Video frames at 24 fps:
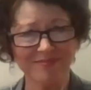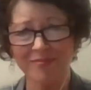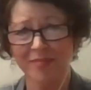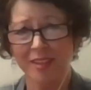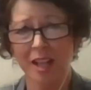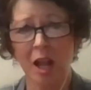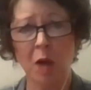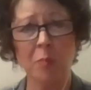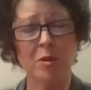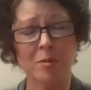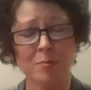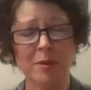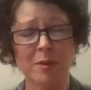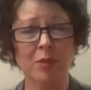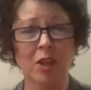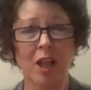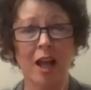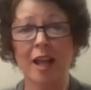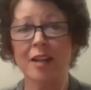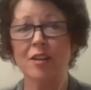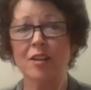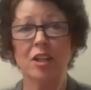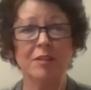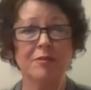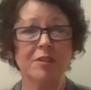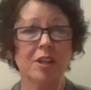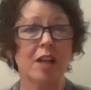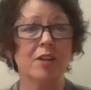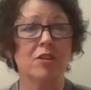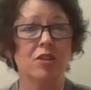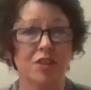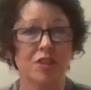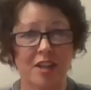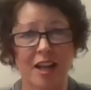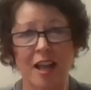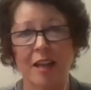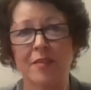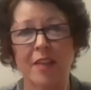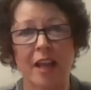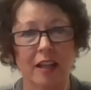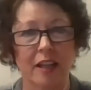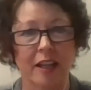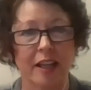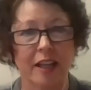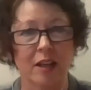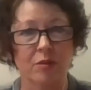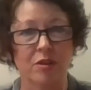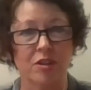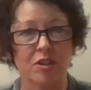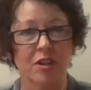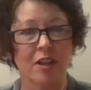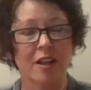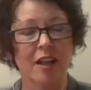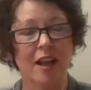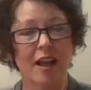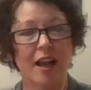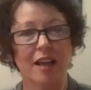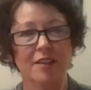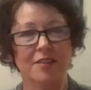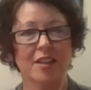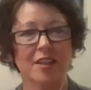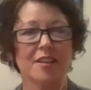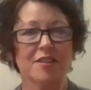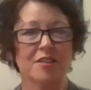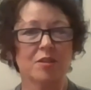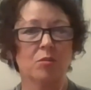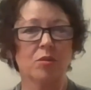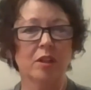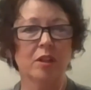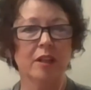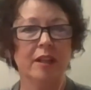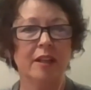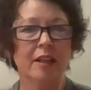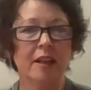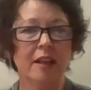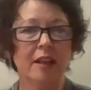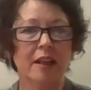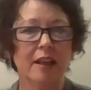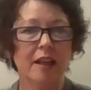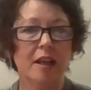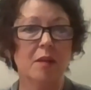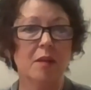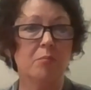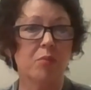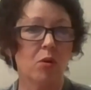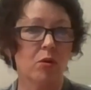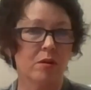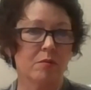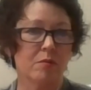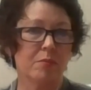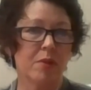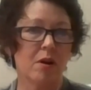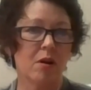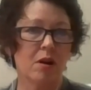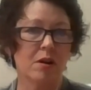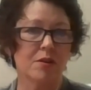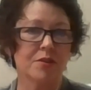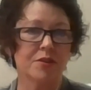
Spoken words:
helping people even understand that language, I think, is a really important part.